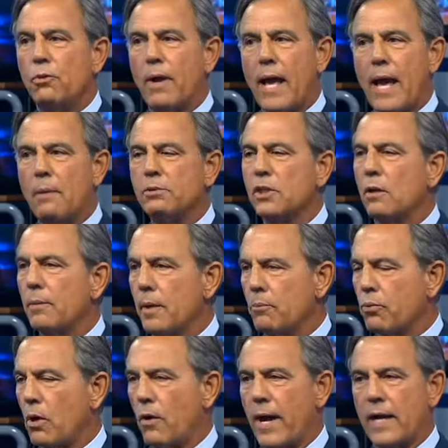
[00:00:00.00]
you to absolutely be
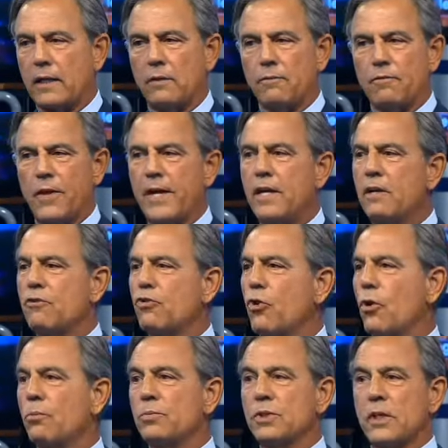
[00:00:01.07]
proactive. Think in
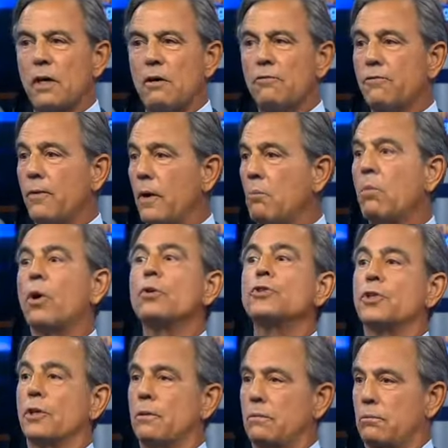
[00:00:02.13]
terms of a
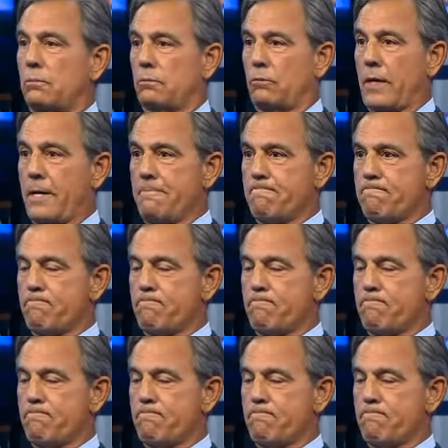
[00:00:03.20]
merger, right?